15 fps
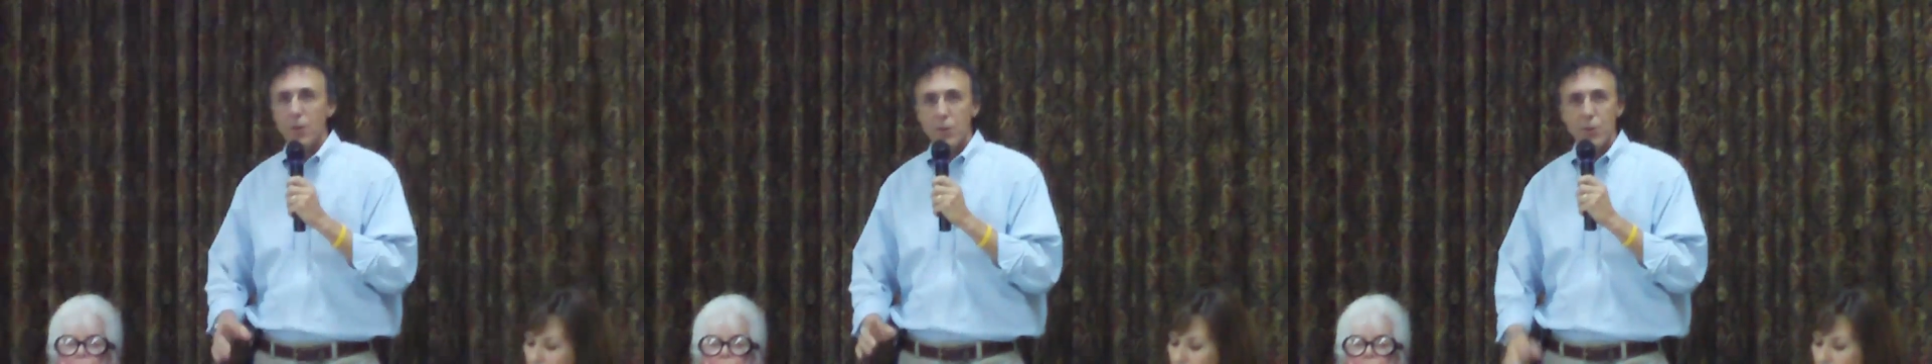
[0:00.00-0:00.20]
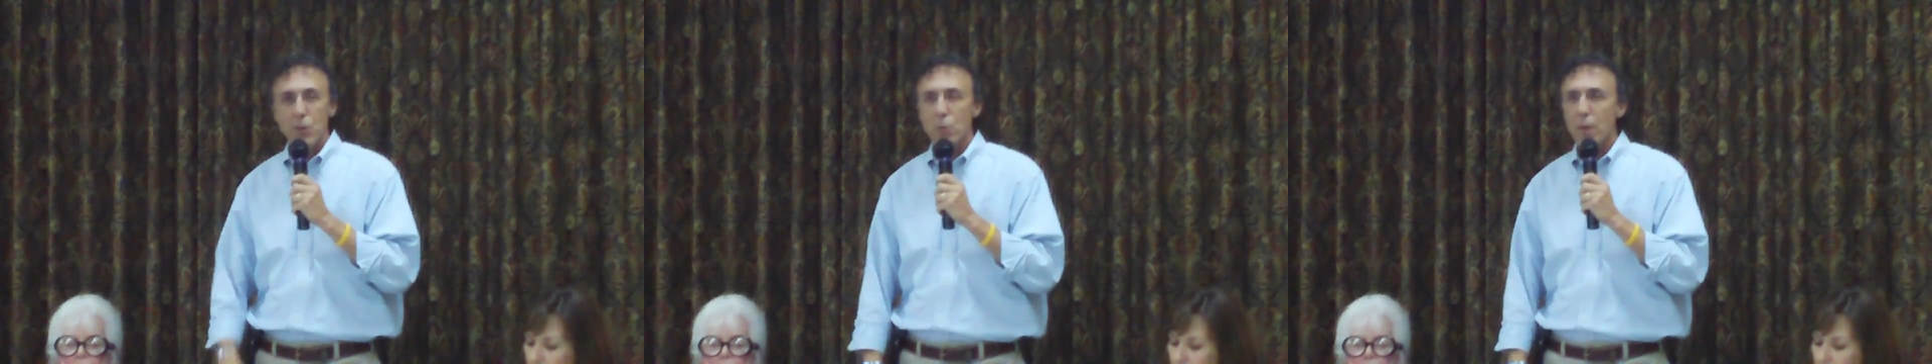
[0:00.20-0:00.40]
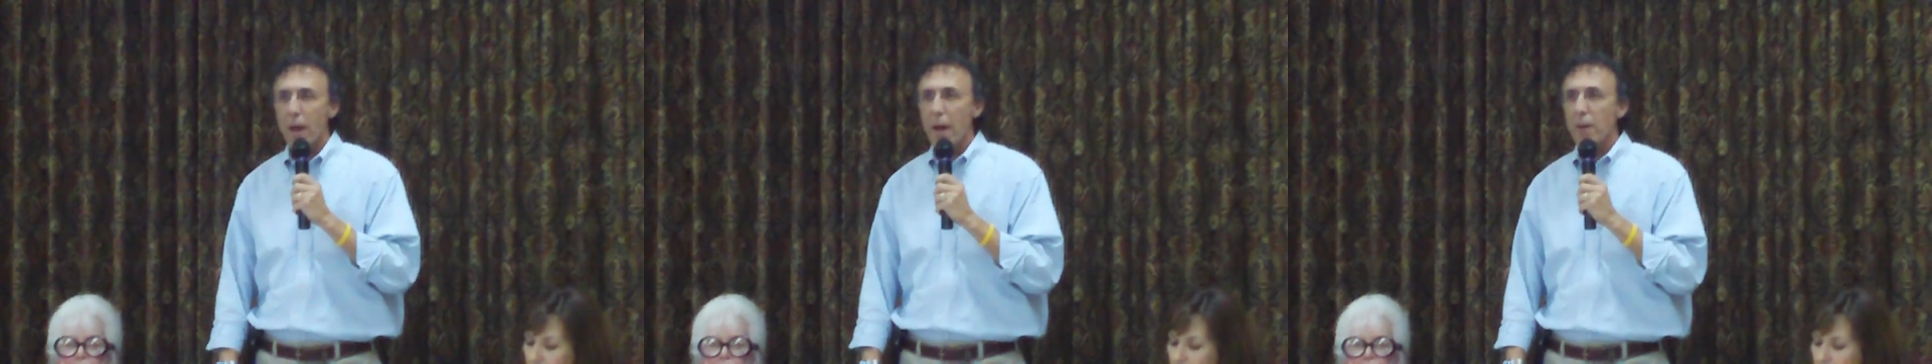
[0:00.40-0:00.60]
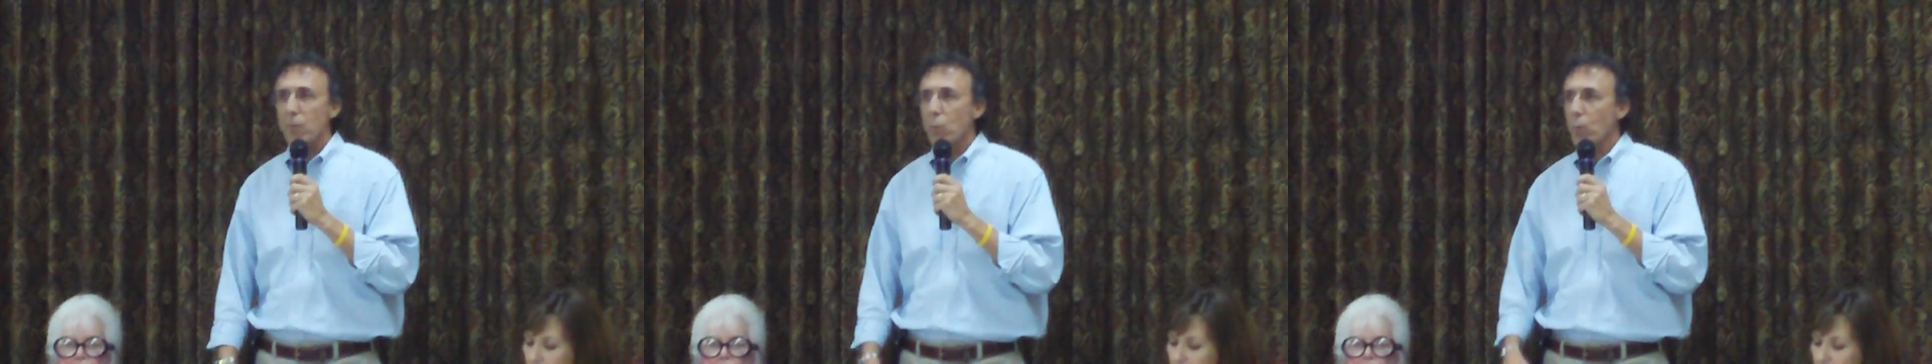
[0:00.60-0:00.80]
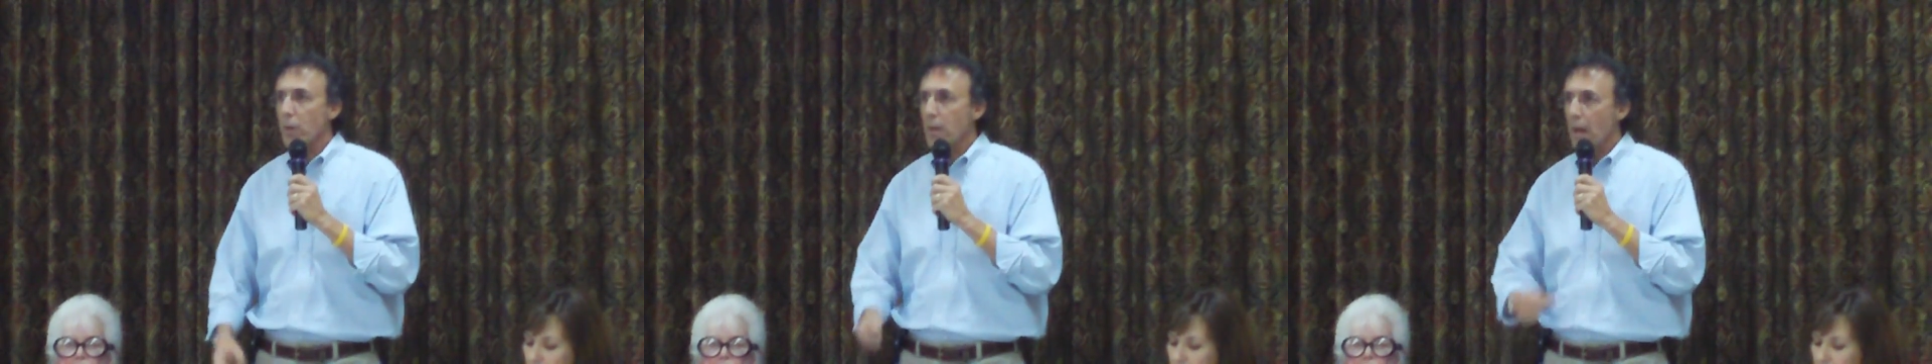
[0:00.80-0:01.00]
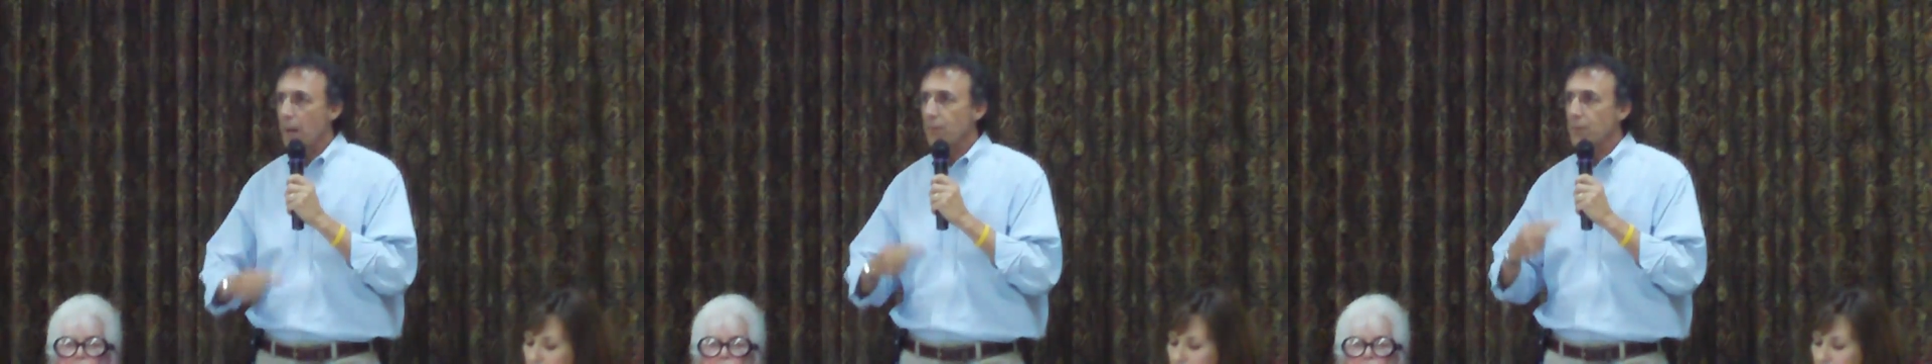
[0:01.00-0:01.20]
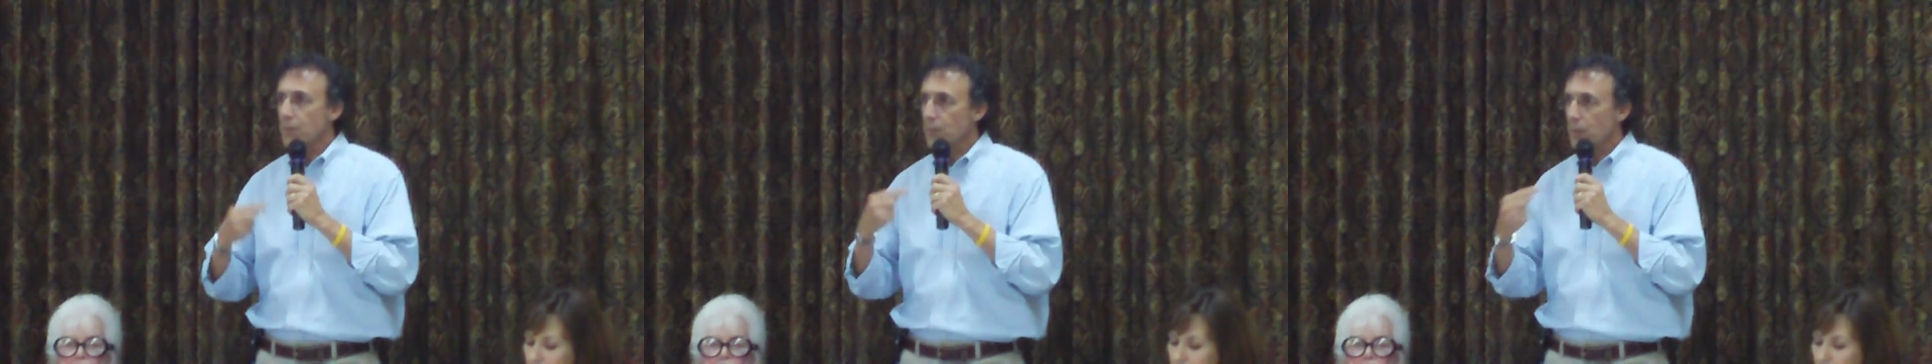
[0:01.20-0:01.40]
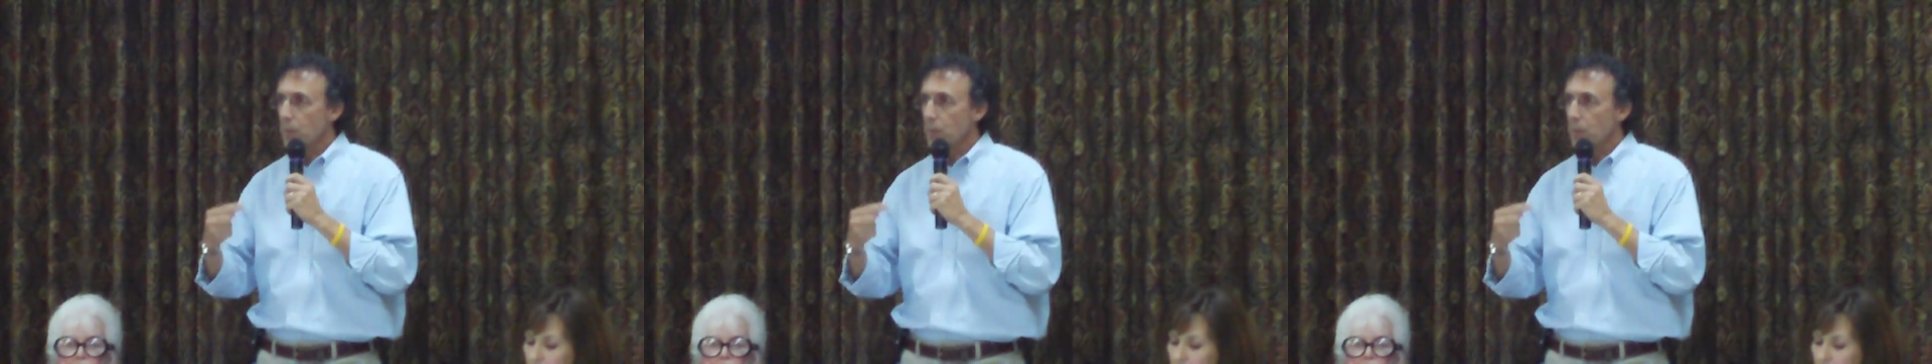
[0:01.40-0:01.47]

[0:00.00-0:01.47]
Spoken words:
And to do that, we have